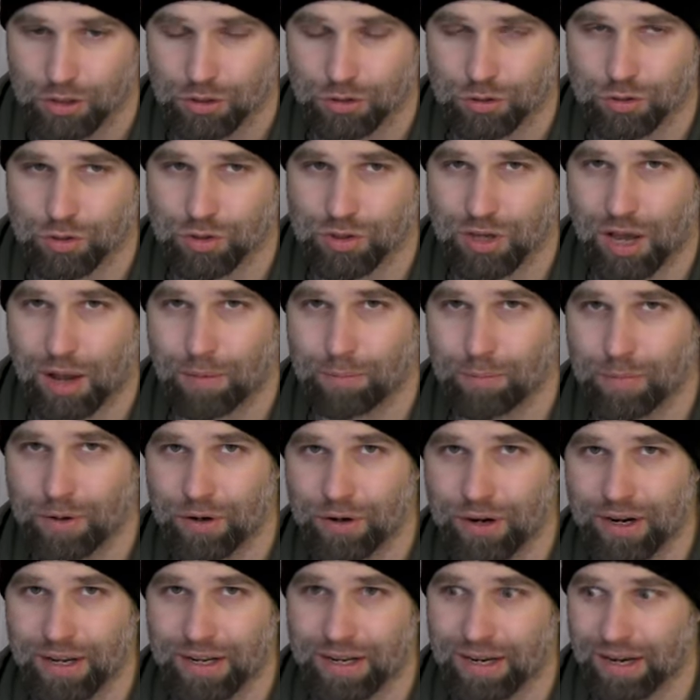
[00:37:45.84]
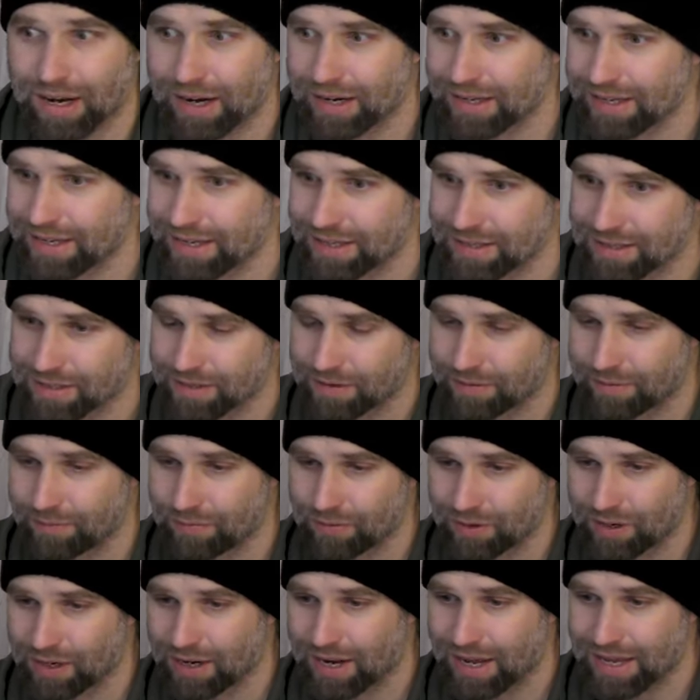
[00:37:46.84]
to summer and I get
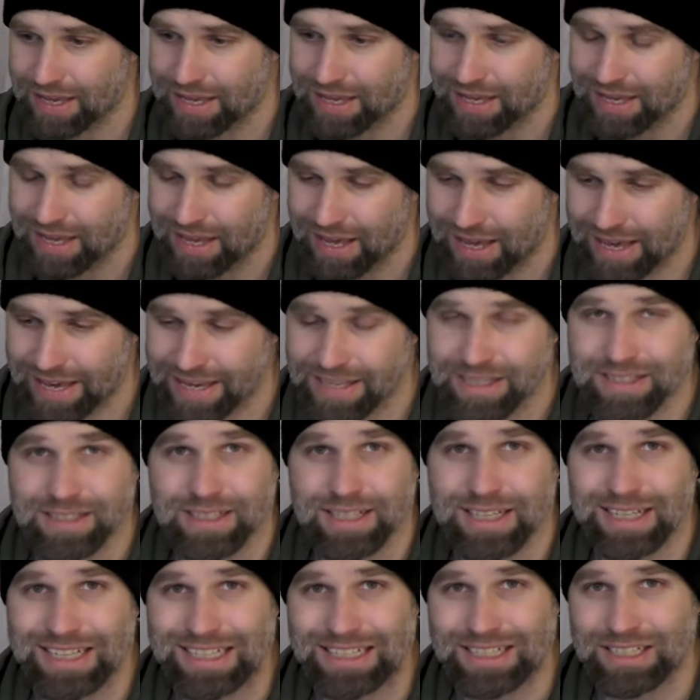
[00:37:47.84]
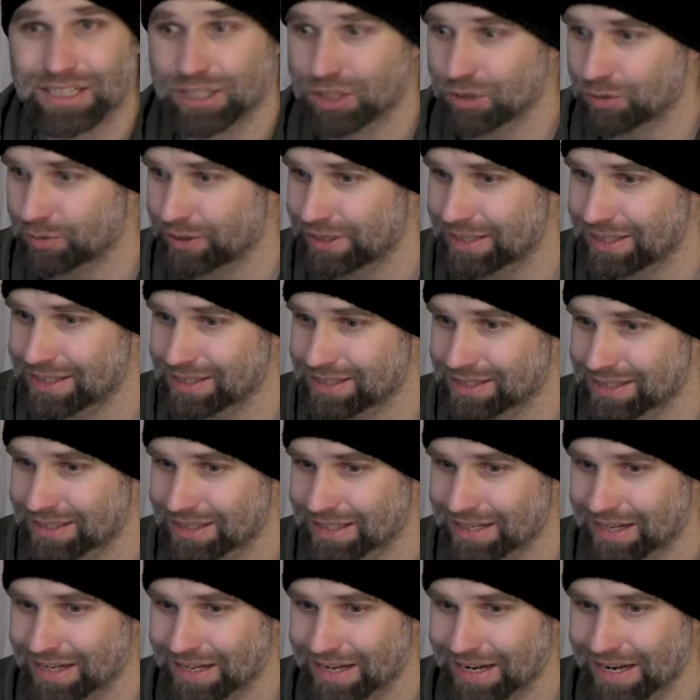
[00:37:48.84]
like 18 degrees
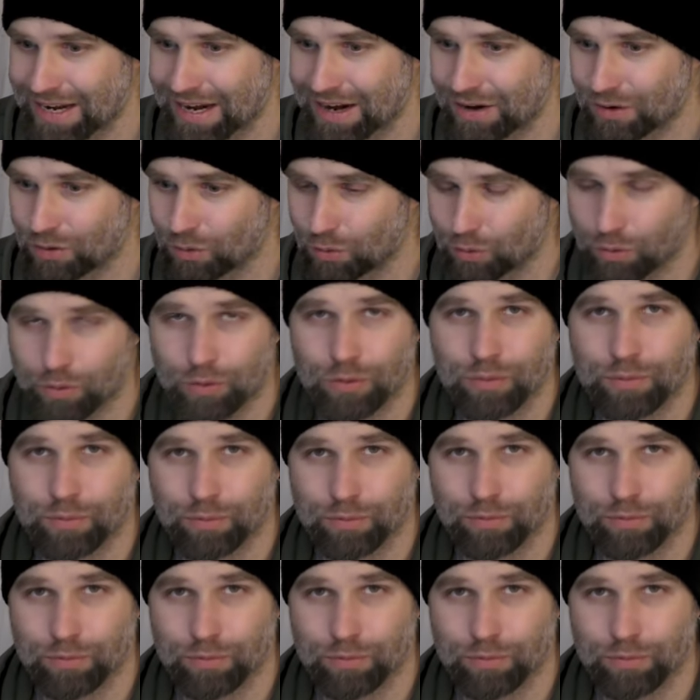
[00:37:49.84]
in here or